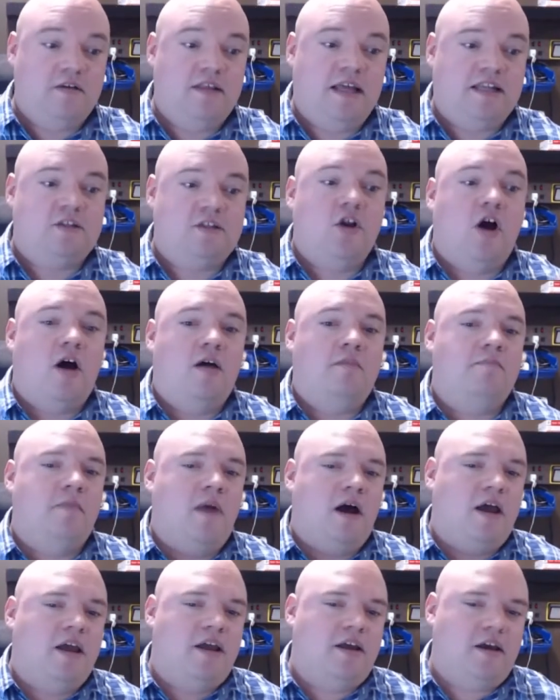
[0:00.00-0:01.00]
That's not
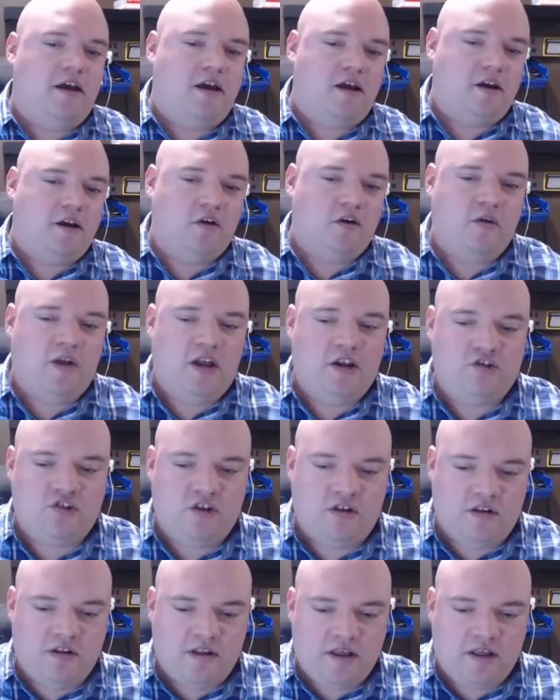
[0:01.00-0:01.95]
my creation.